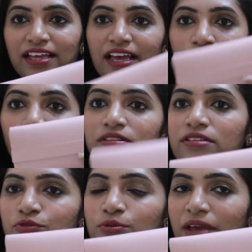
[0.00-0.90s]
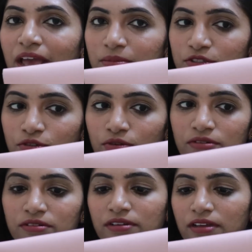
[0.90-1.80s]
I got this from
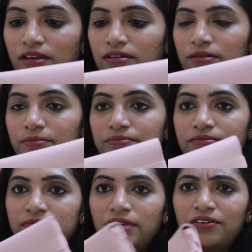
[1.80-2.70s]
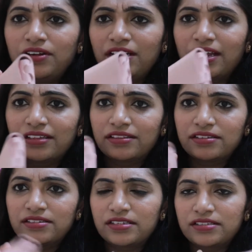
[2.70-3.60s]
Amazon. I really like
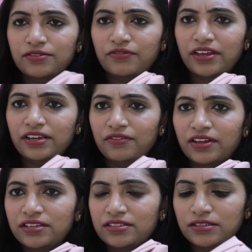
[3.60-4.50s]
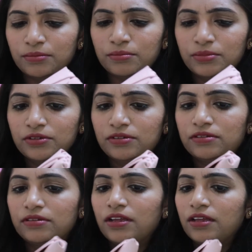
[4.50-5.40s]
this. It's a very
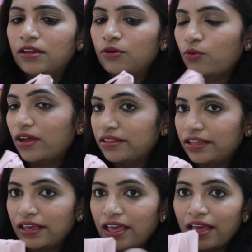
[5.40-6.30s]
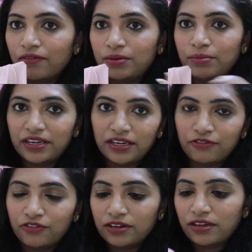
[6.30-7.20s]
simple one. They have in many
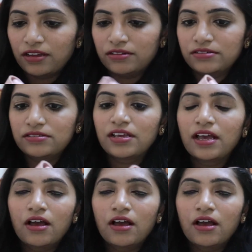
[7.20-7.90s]
different colors.